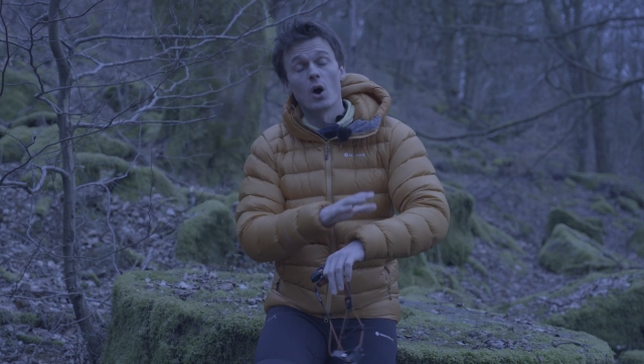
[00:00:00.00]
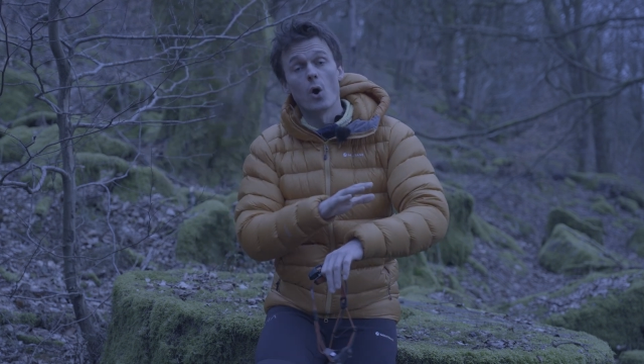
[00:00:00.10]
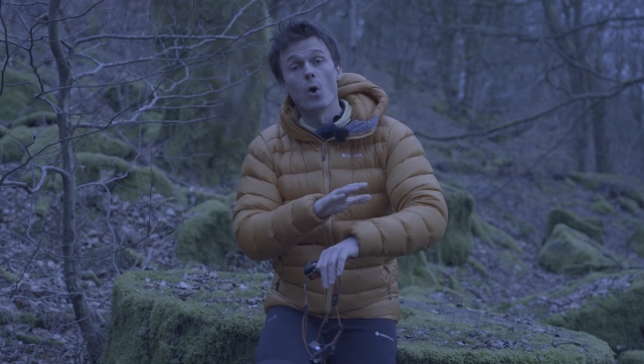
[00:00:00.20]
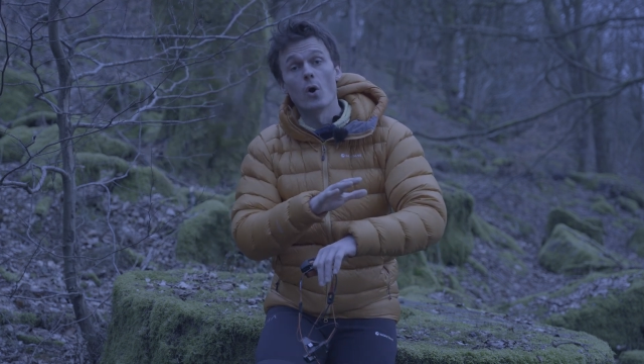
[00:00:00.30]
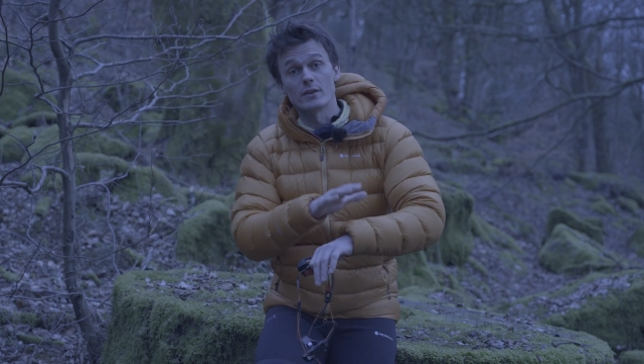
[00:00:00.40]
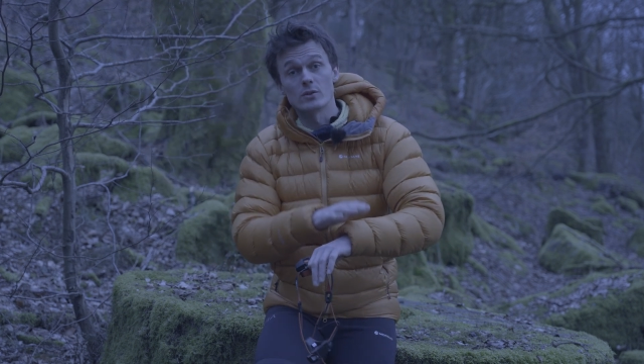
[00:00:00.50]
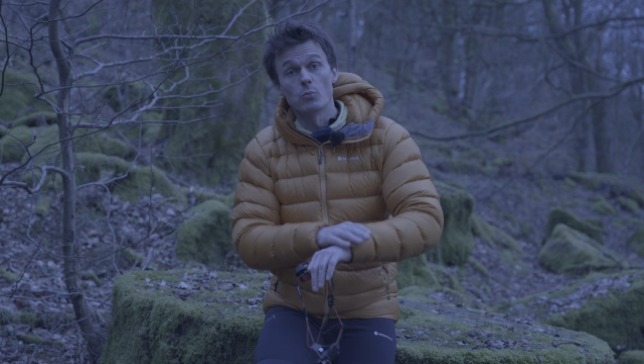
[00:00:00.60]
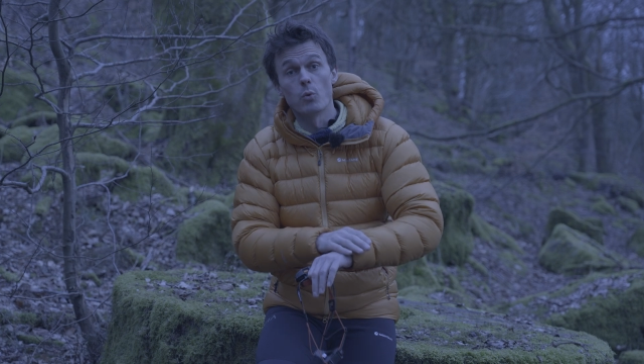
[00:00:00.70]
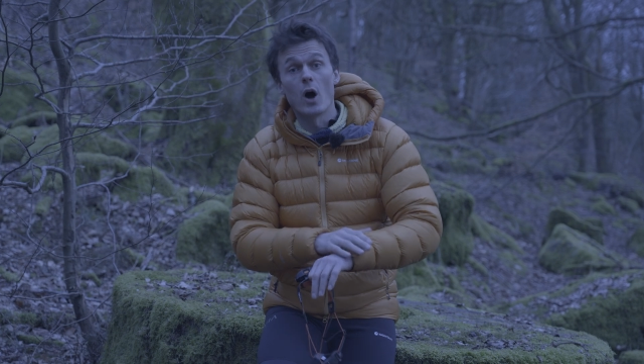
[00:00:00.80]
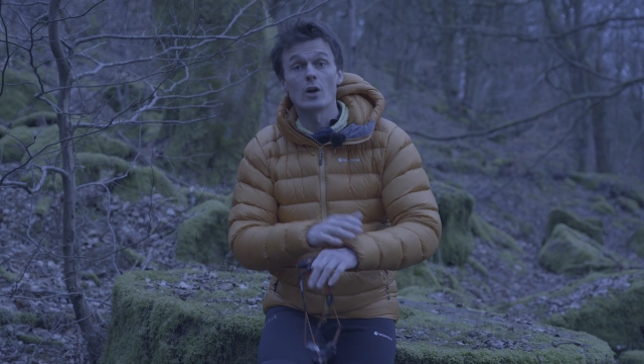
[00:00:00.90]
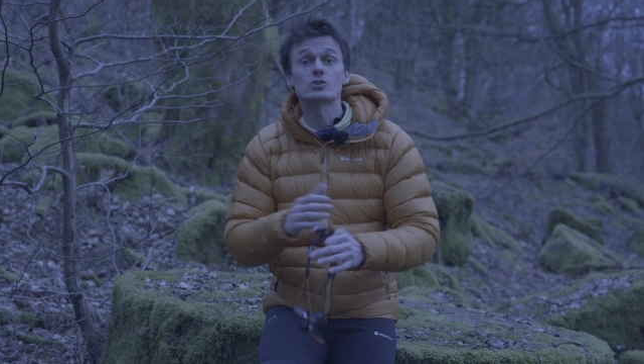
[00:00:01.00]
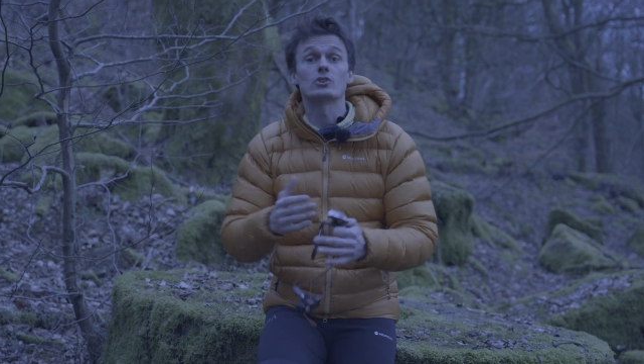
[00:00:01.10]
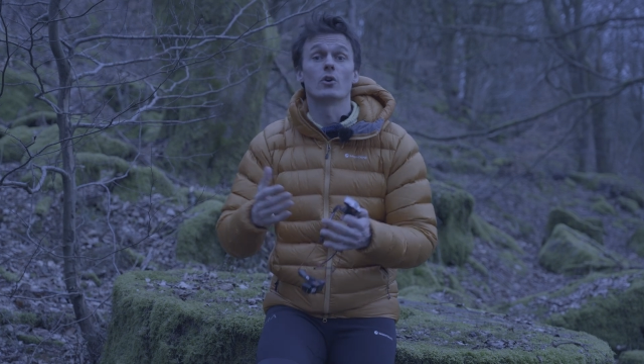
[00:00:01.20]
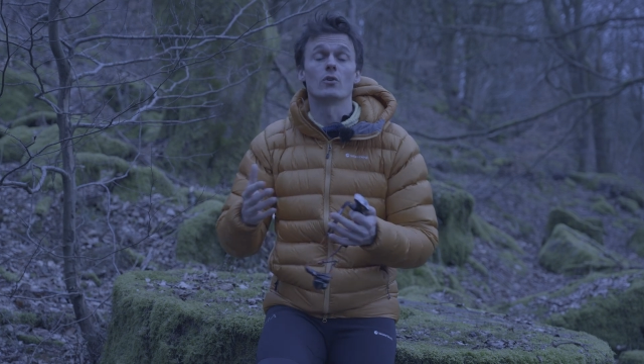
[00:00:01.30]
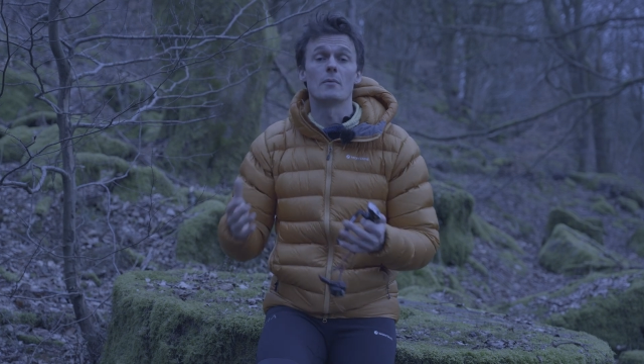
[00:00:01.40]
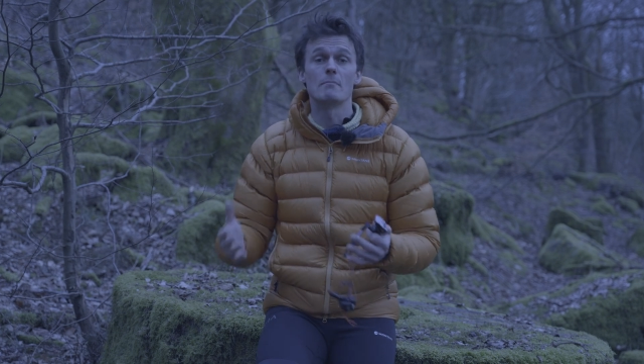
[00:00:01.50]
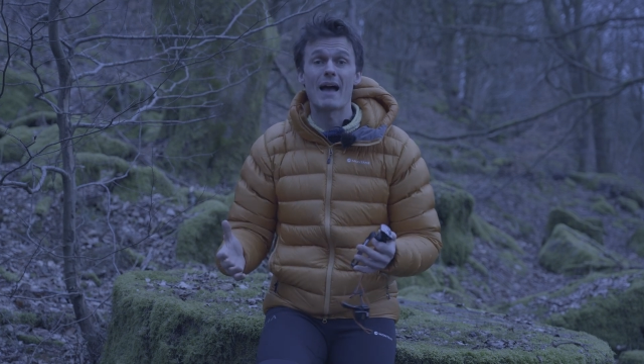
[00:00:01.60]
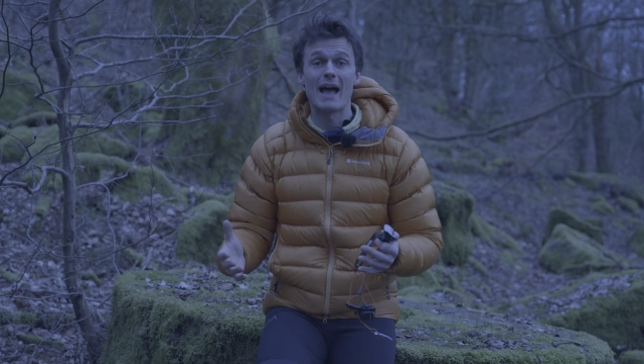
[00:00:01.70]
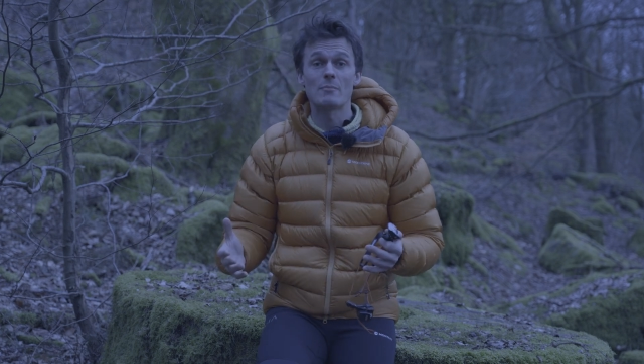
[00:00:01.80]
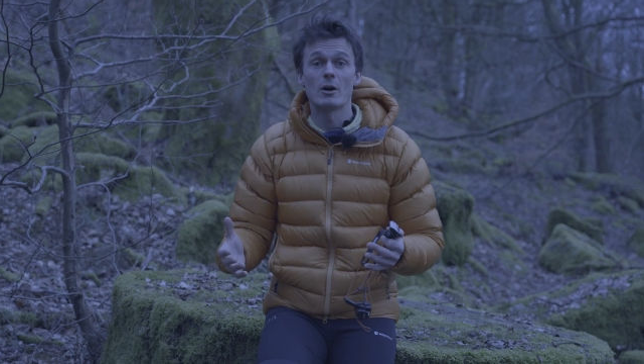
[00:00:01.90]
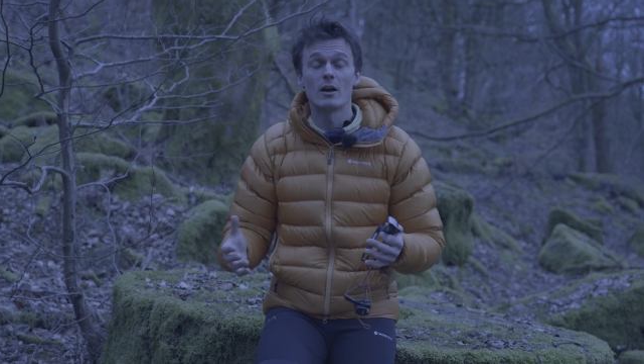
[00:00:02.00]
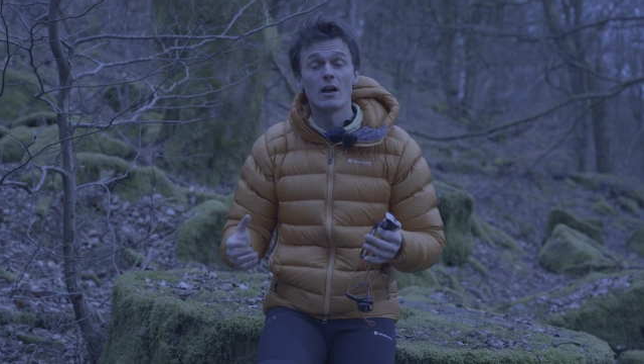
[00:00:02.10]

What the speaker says: or at your watch or a map,